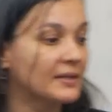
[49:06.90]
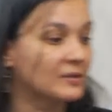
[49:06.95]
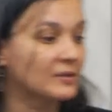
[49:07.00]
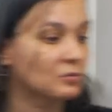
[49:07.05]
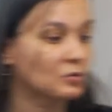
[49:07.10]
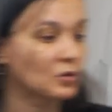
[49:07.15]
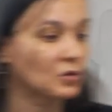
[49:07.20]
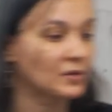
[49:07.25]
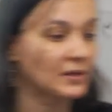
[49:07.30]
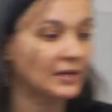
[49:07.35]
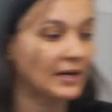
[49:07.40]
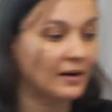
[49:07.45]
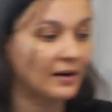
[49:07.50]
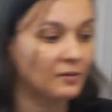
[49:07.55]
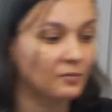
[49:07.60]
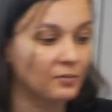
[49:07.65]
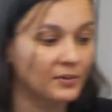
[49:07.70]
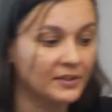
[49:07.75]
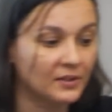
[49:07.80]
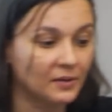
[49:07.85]
in the
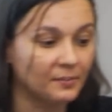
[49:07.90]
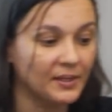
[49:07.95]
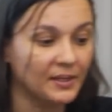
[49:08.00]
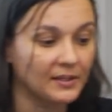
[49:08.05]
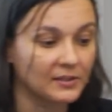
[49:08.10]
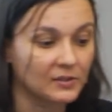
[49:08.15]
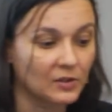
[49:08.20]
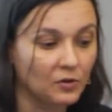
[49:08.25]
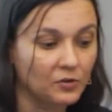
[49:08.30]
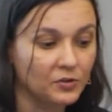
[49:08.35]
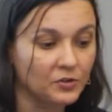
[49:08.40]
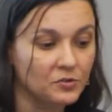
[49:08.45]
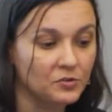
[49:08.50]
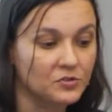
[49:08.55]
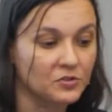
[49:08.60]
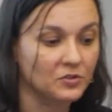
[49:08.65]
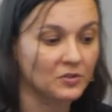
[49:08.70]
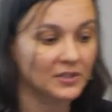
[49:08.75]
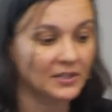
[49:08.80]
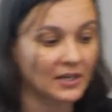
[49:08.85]
rollout. Would there be a low
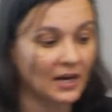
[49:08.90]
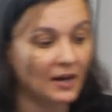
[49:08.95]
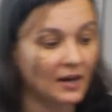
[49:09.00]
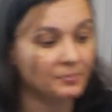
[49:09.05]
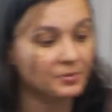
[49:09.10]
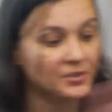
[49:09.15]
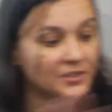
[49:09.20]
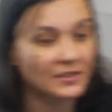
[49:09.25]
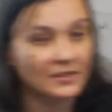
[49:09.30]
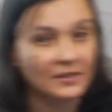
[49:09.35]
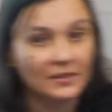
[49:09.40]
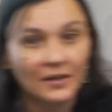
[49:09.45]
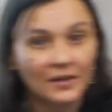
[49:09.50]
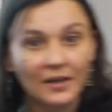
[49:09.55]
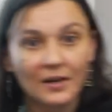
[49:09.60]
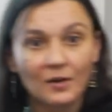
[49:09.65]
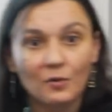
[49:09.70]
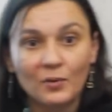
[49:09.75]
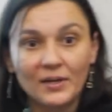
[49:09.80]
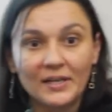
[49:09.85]
user adoption?
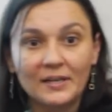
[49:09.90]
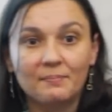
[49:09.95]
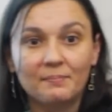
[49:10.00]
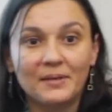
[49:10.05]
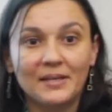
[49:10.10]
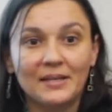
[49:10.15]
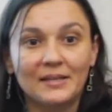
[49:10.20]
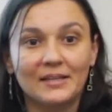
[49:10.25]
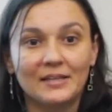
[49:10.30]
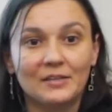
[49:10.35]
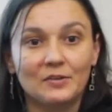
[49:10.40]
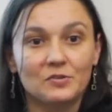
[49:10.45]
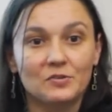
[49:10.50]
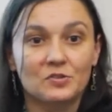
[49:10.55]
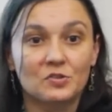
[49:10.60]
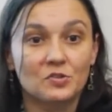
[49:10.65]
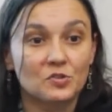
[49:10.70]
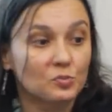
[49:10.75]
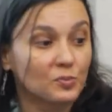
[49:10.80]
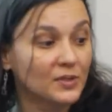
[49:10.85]
Would it be that
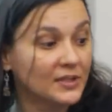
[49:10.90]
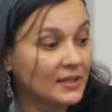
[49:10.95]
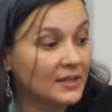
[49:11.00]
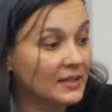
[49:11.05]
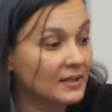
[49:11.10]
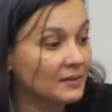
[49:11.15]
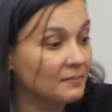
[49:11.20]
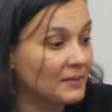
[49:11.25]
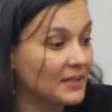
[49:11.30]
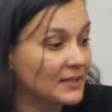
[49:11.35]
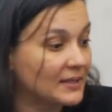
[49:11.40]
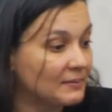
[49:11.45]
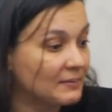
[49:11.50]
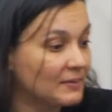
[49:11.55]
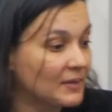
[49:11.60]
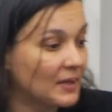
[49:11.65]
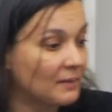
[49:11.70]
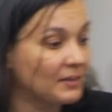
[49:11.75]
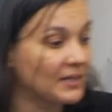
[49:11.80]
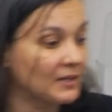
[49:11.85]
users wouldn't submit
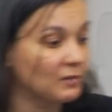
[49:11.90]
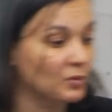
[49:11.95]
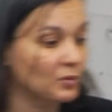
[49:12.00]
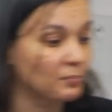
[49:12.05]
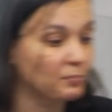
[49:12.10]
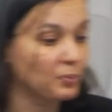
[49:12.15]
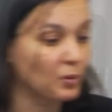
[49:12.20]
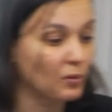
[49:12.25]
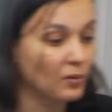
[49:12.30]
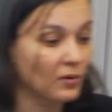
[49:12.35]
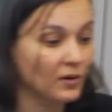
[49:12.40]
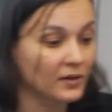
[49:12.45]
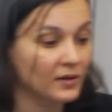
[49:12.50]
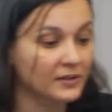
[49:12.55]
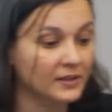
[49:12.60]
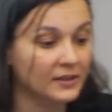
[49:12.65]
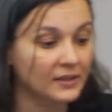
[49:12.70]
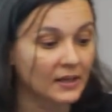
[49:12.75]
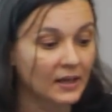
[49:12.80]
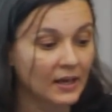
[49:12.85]
that many
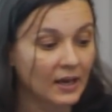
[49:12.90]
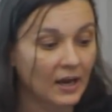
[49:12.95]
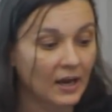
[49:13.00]
reports?